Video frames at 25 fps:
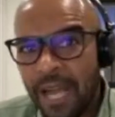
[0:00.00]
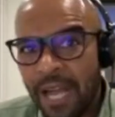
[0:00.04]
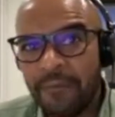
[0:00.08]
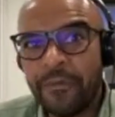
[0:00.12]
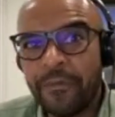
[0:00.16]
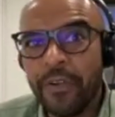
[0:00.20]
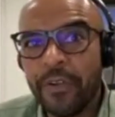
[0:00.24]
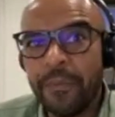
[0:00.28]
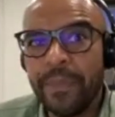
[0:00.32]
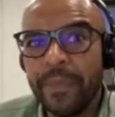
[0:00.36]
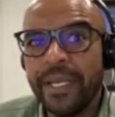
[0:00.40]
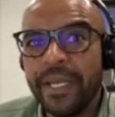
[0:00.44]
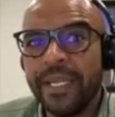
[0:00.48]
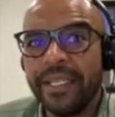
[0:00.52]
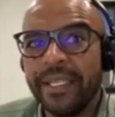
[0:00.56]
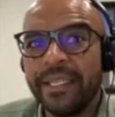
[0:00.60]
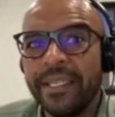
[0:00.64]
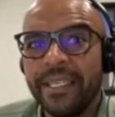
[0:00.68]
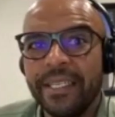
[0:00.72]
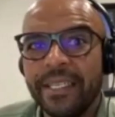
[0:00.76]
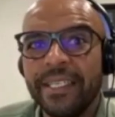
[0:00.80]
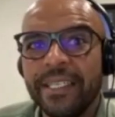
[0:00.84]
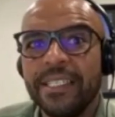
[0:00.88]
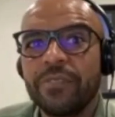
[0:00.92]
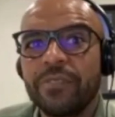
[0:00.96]
And for me,
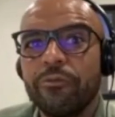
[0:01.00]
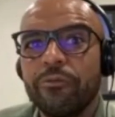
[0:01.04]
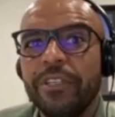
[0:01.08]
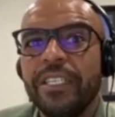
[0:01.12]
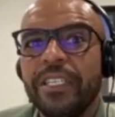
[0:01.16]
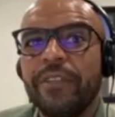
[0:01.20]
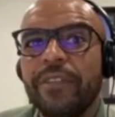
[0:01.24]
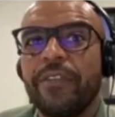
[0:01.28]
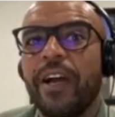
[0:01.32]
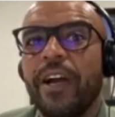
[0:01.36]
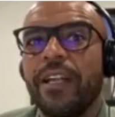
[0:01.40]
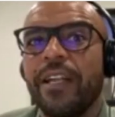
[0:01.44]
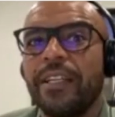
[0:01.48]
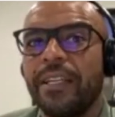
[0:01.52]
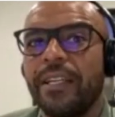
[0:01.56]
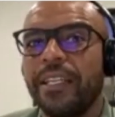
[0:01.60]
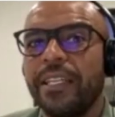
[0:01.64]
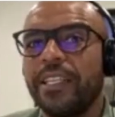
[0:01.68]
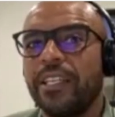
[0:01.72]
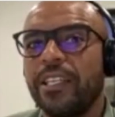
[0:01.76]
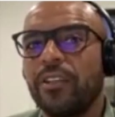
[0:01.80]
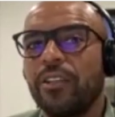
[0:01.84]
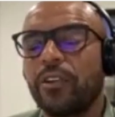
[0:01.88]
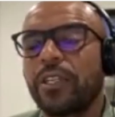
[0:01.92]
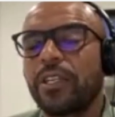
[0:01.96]
he is redefining
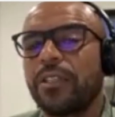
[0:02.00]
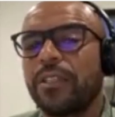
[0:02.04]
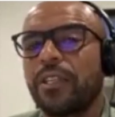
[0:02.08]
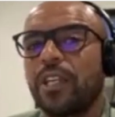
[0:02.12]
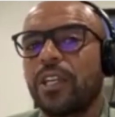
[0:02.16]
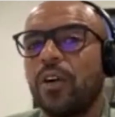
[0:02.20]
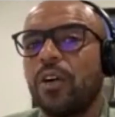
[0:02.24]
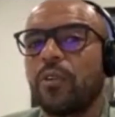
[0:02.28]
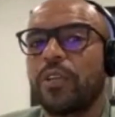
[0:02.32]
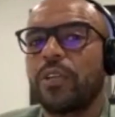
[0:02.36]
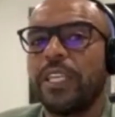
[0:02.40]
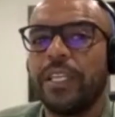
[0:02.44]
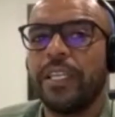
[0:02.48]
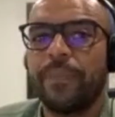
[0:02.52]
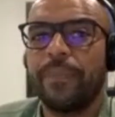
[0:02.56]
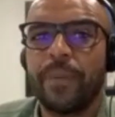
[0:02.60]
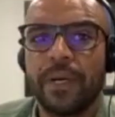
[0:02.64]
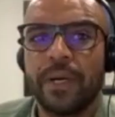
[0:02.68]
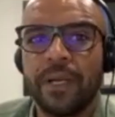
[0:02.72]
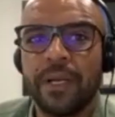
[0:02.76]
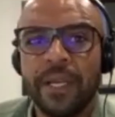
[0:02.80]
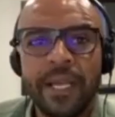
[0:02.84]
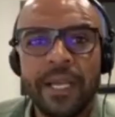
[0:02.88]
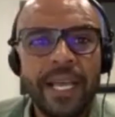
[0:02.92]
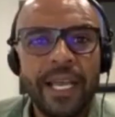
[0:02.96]
it. You look at the
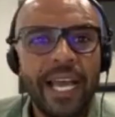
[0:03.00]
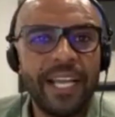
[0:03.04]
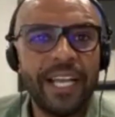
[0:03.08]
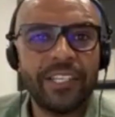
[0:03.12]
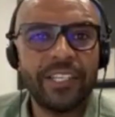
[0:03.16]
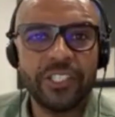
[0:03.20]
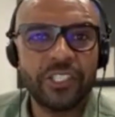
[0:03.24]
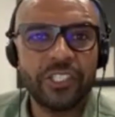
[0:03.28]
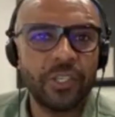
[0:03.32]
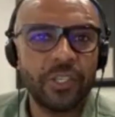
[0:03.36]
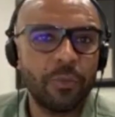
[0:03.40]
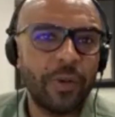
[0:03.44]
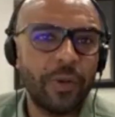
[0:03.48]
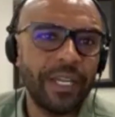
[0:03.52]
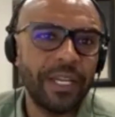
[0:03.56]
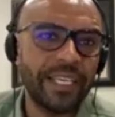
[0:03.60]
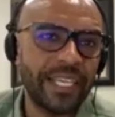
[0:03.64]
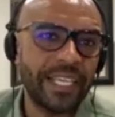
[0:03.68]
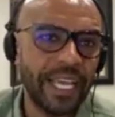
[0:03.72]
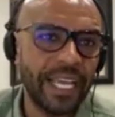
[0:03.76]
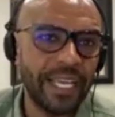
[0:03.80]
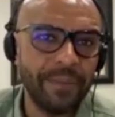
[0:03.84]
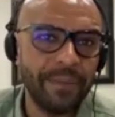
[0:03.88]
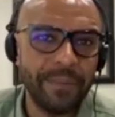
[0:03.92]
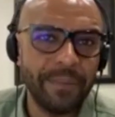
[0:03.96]
goalkeeper, Edison, when he
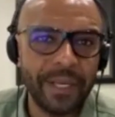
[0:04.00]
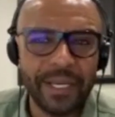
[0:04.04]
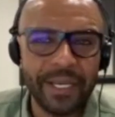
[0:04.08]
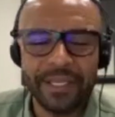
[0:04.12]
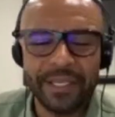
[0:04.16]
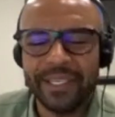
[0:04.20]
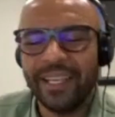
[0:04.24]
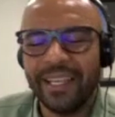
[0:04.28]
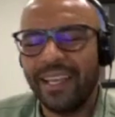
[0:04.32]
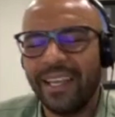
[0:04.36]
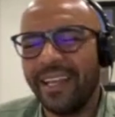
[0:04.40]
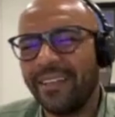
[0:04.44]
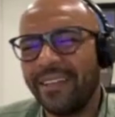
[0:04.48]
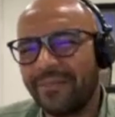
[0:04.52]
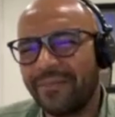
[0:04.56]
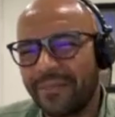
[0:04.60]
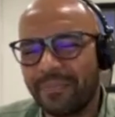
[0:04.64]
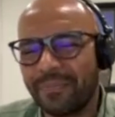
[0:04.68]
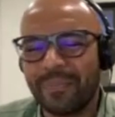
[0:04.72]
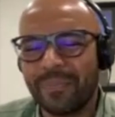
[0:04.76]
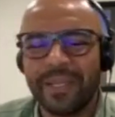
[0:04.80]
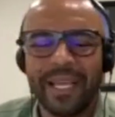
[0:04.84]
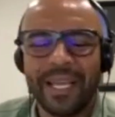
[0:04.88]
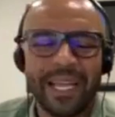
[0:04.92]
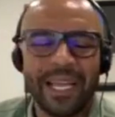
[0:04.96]
came in, yeah,
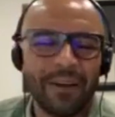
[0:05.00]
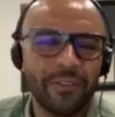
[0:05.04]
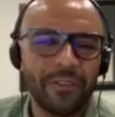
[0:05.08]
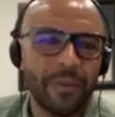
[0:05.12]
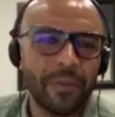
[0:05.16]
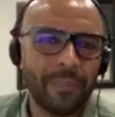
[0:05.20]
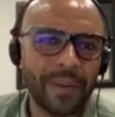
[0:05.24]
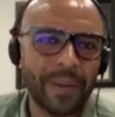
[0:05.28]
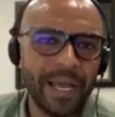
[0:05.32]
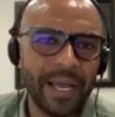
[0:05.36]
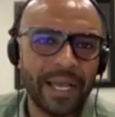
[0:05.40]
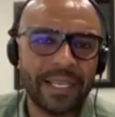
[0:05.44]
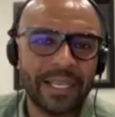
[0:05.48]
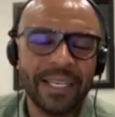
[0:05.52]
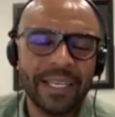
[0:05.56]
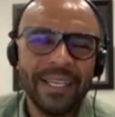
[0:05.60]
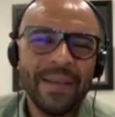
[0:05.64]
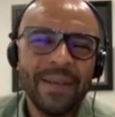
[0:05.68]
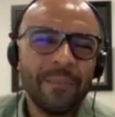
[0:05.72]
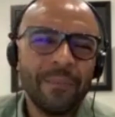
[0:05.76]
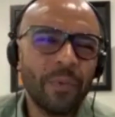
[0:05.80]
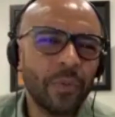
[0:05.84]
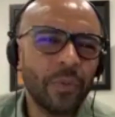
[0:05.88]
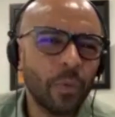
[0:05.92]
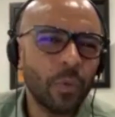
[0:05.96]
play out the back.
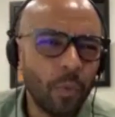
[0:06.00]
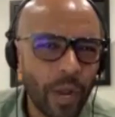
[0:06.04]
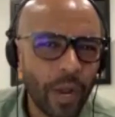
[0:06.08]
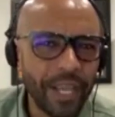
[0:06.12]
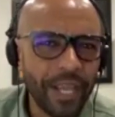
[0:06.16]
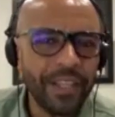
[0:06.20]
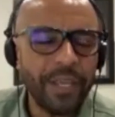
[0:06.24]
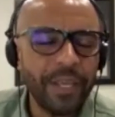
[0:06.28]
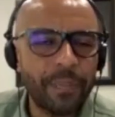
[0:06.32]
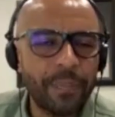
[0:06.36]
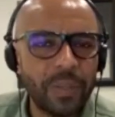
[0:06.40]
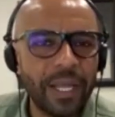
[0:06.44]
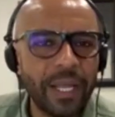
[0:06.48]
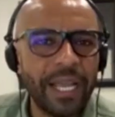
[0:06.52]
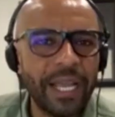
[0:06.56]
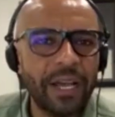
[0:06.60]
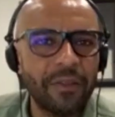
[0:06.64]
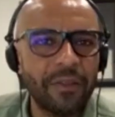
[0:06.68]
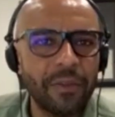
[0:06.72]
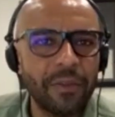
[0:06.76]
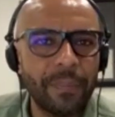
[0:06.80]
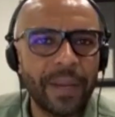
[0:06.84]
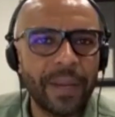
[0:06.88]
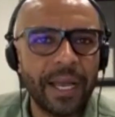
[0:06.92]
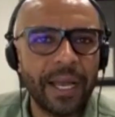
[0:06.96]
But the way they play
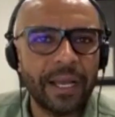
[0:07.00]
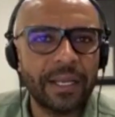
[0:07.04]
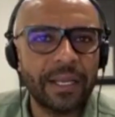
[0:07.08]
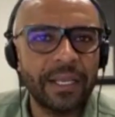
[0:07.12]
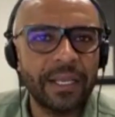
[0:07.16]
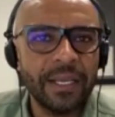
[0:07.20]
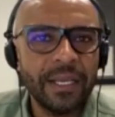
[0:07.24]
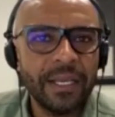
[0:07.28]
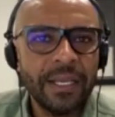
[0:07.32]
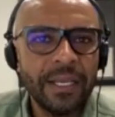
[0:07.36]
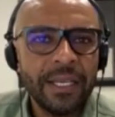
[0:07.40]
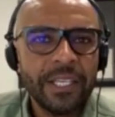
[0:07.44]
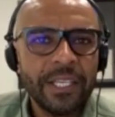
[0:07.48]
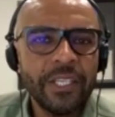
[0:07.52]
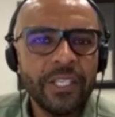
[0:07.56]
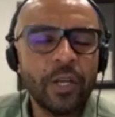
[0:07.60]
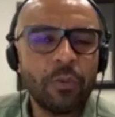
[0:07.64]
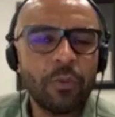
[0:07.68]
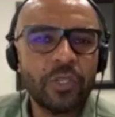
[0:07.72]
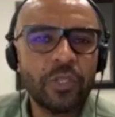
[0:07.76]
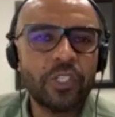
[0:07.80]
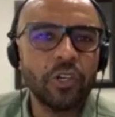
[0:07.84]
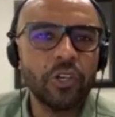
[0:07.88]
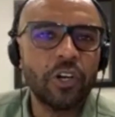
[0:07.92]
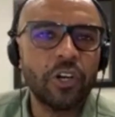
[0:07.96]
out the back, you
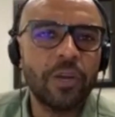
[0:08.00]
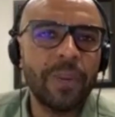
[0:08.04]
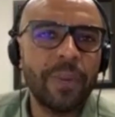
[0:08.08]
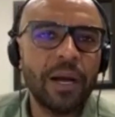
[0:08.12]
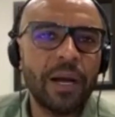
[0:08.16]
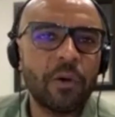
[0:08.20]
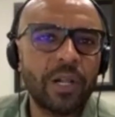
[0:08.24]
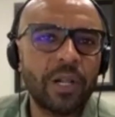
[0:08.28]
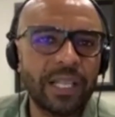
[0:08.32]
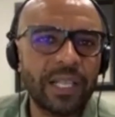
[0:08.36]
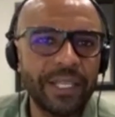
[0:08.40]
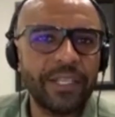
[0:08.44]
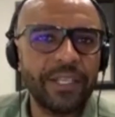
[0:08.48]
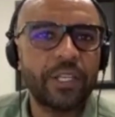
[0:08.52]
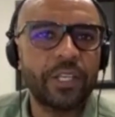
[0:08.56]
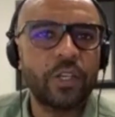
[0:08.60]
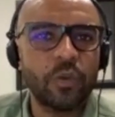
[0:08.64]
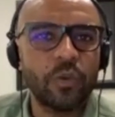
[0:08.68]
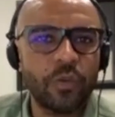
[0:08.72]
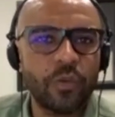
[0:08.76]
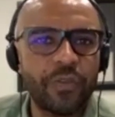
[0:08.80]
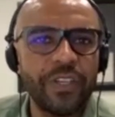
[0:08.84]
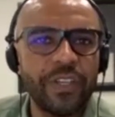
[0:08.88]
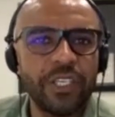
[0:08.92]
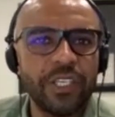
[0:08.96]
know, we talk about
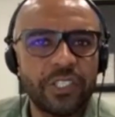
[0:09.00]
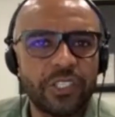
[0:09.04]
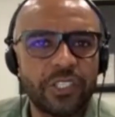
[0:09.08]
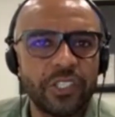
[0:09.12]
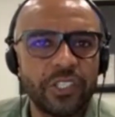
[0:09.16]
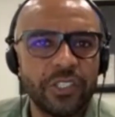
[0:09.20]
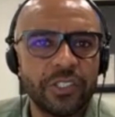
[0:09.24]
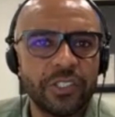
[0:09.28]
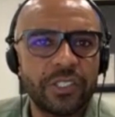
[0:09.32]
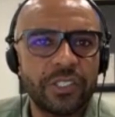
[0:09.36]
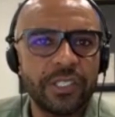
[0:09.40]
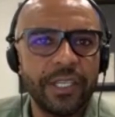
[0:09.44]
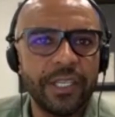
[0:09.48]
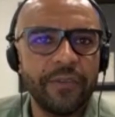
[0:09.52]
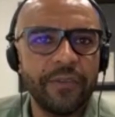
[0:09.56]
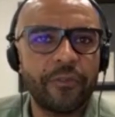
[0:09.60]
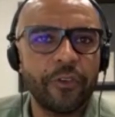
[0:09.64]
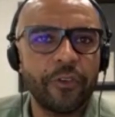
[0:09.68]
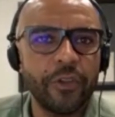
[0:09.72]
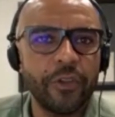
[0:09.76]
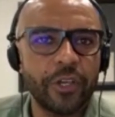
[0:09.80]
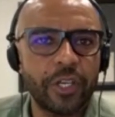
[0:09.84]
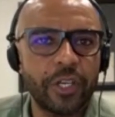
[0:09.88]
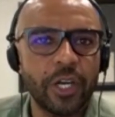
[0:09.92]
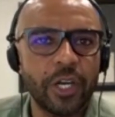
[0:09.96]
clinical finishers in
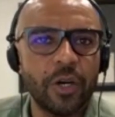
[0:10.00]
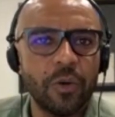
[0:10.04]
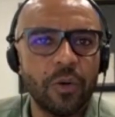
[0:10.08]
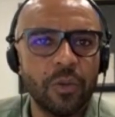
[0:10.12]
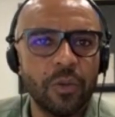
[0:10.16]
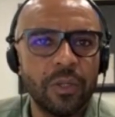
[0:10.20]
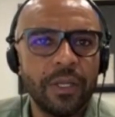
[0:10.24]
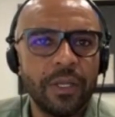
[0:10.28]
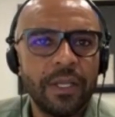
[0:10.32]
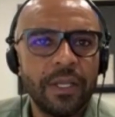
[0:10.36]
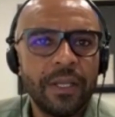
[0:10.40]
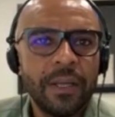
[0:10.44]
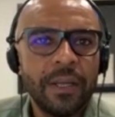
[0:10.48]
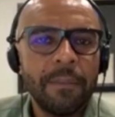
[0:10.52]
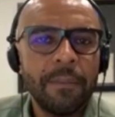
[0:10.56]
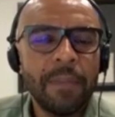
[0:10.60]
front of goal.